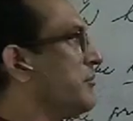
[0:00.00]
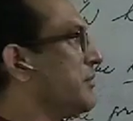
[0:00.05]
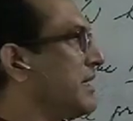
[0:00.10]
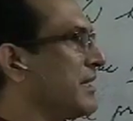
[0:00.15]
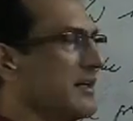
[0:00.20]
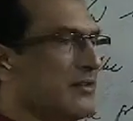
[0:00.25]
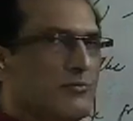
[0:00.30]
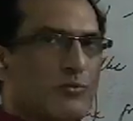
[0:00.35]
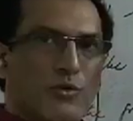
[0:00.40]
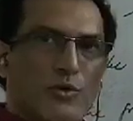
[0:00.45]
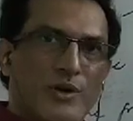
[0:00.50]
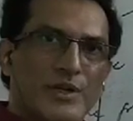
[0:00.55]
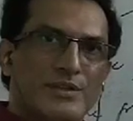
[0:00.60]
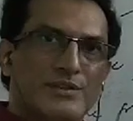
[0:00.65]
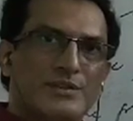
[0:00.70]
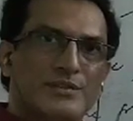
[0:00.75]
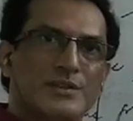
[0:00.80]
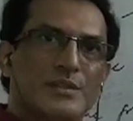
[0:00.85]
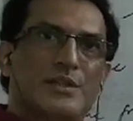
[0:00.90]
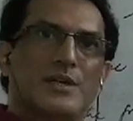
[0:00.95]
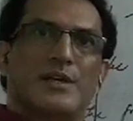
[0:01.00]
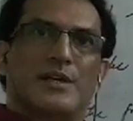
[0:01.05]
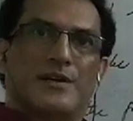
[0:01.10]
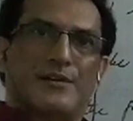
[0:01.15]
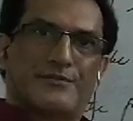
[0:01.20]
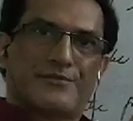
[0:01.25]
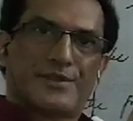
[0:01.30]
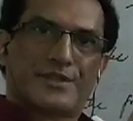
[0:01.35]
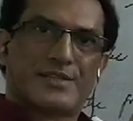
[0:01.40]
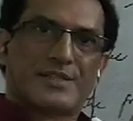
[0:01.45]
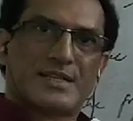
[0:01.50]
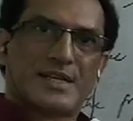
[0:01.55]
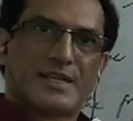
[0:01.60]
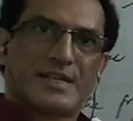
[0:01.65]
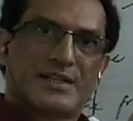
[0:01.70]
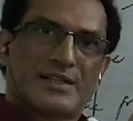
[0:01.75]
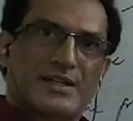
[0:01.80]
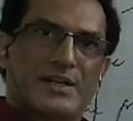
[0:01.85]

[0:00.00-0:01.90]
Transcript: But in voice, if it's an